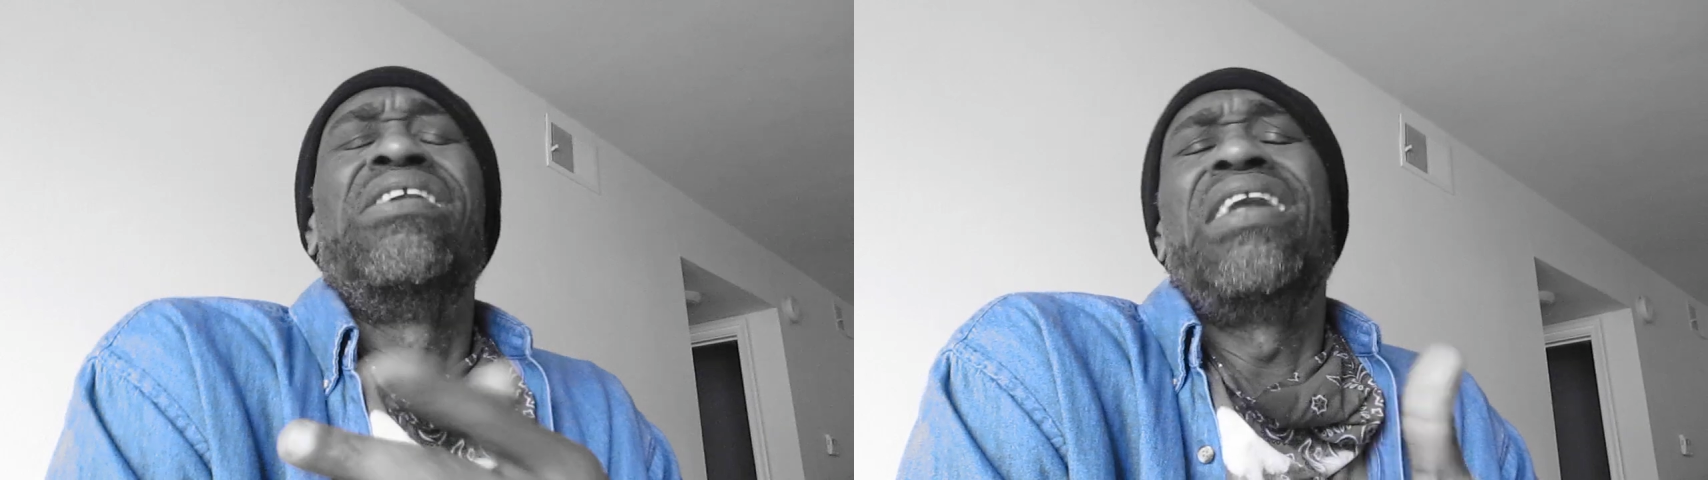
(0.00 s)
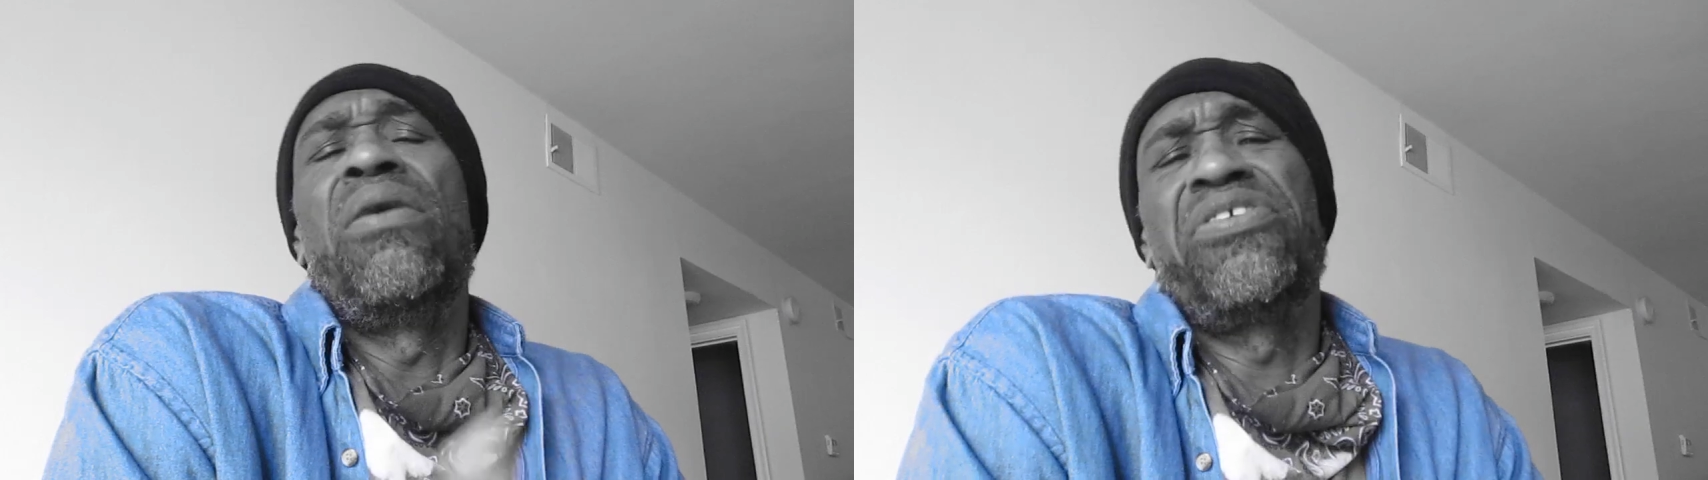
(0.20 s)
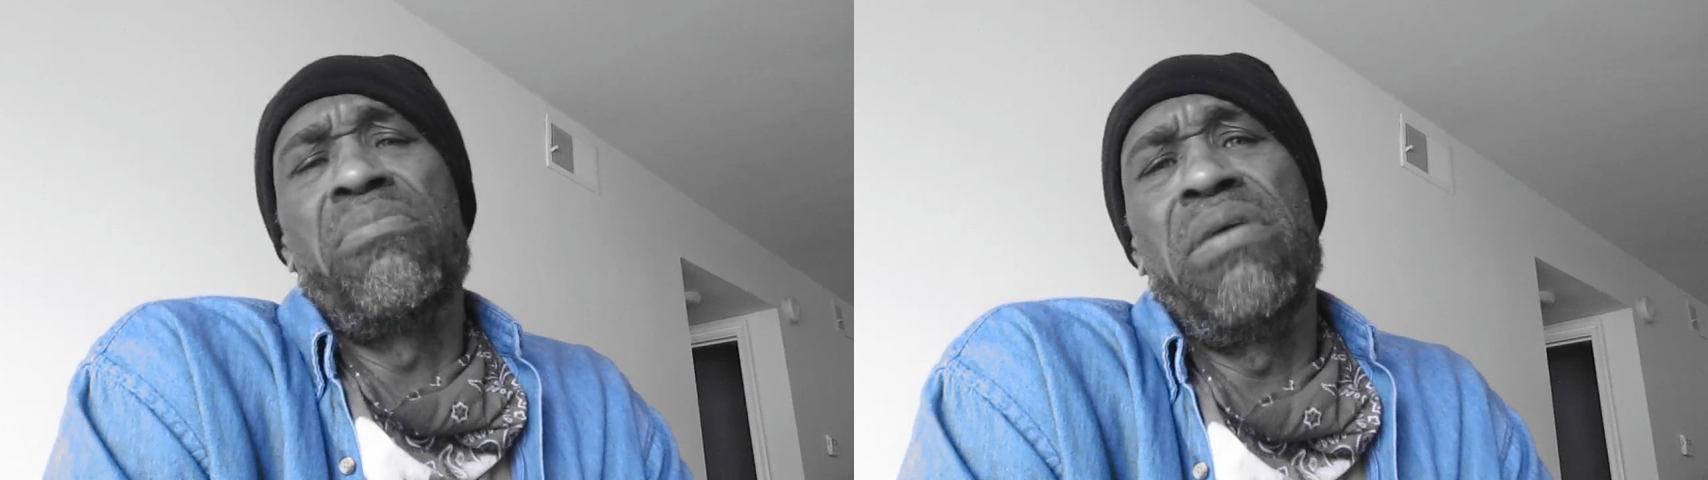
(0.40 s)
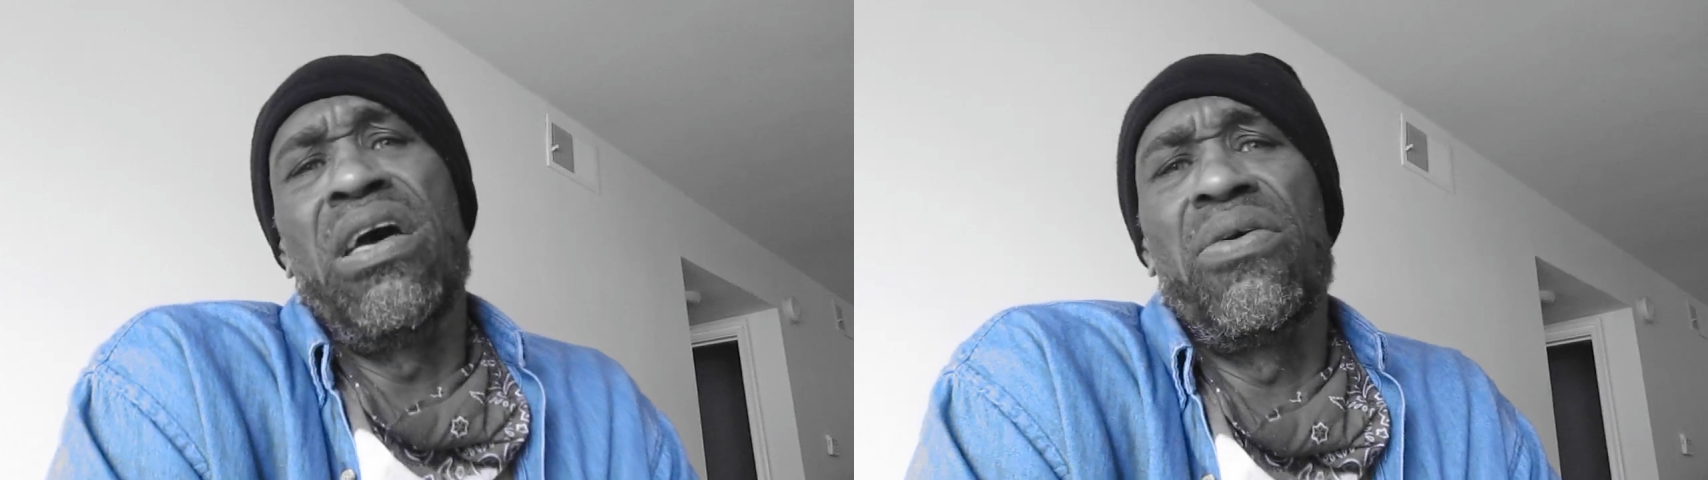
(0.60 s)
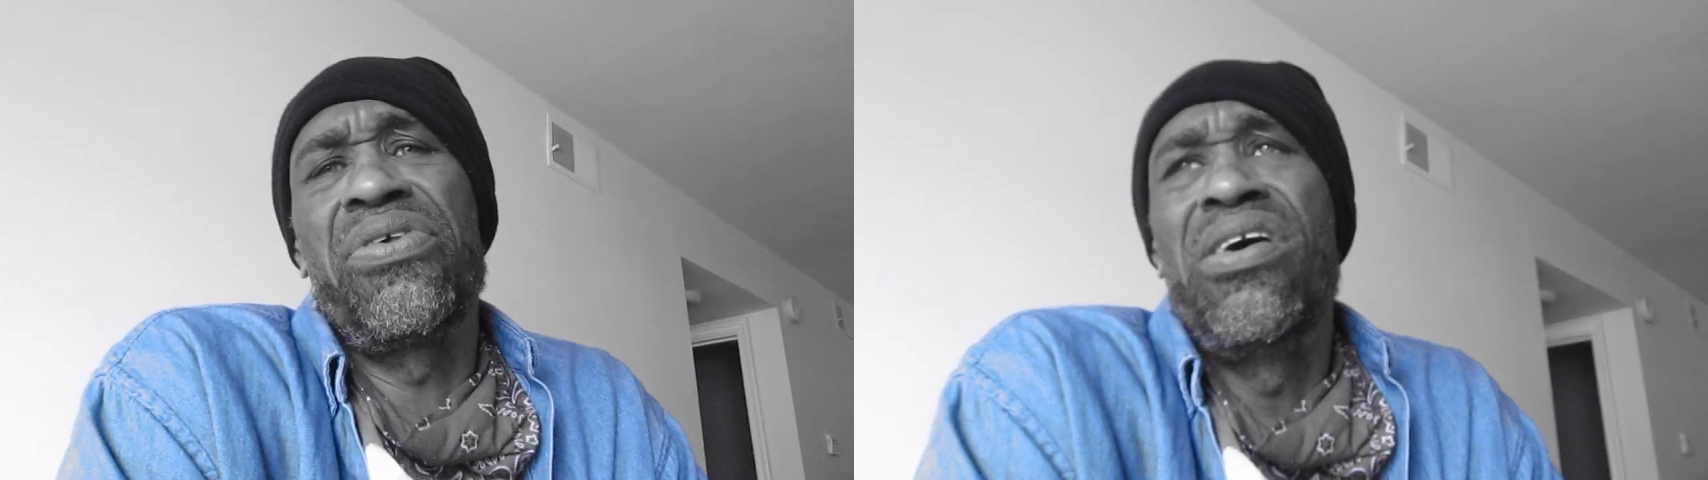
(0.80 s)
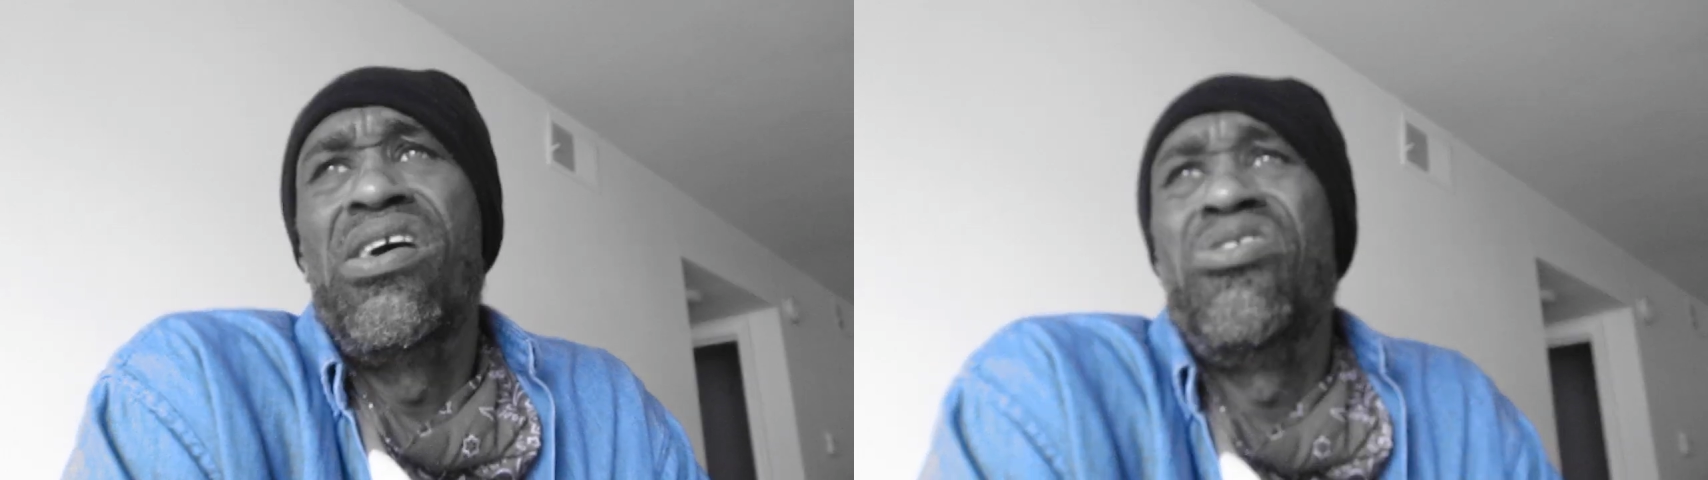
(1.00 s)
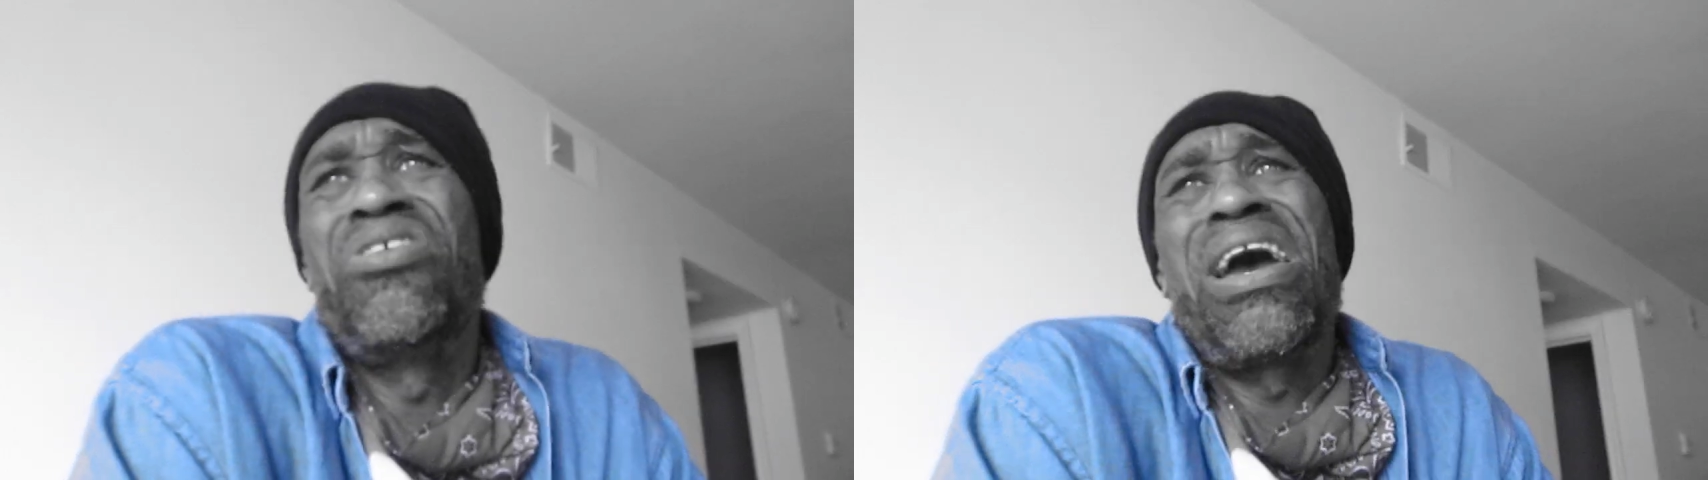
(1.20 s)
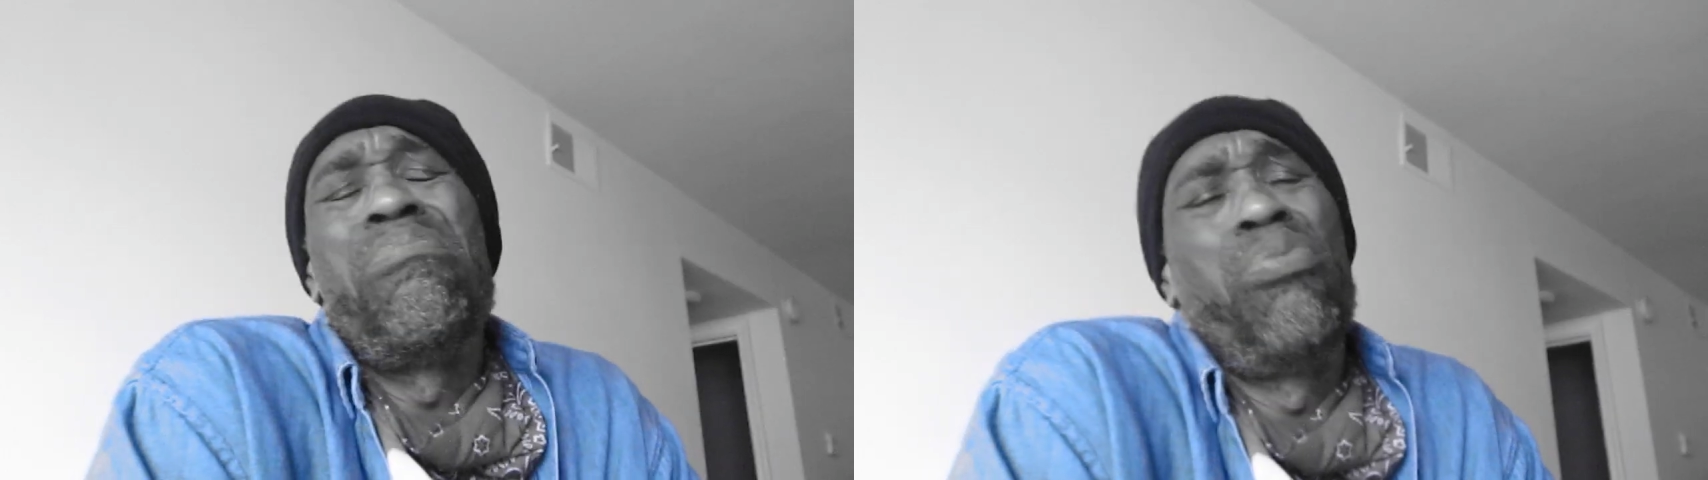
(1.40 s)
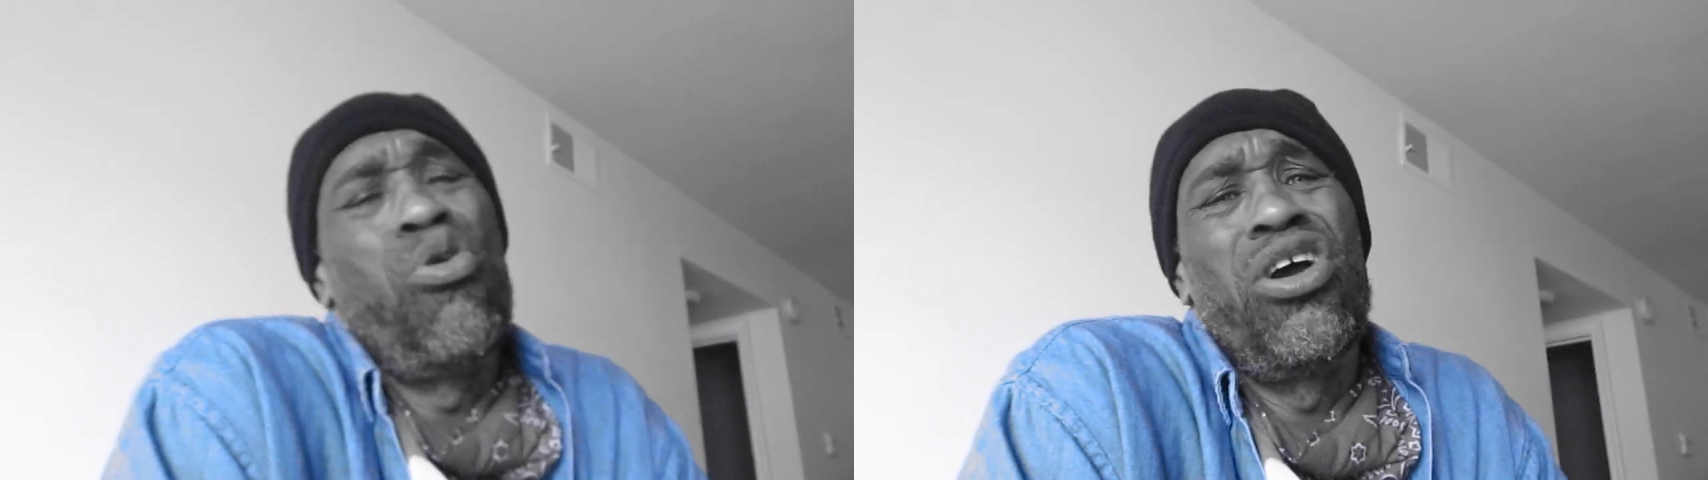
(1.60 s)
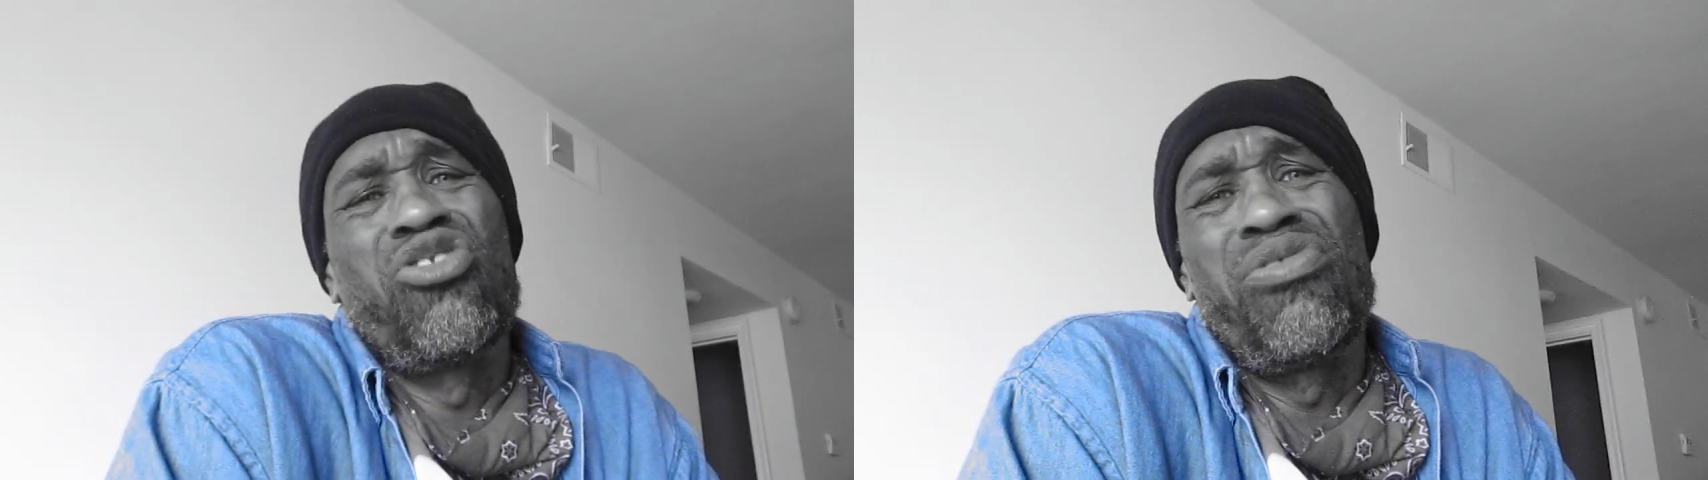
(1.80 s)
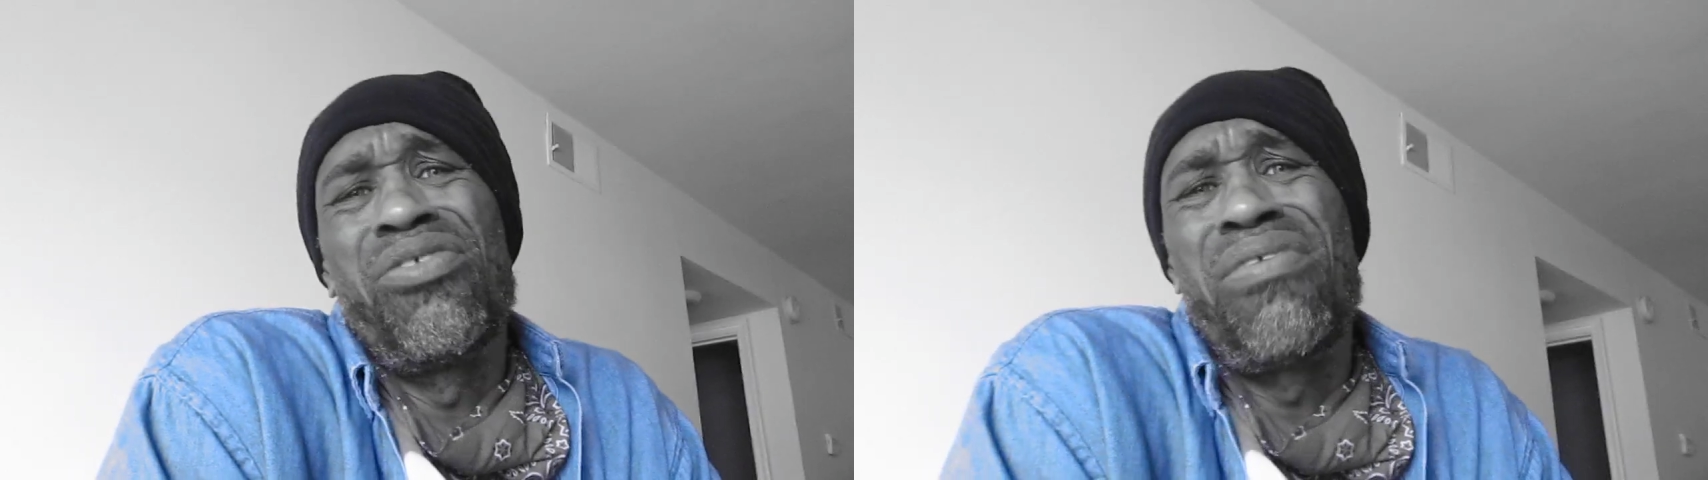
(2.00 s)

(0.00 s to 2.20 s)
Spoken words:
Now it's the males. You got boys running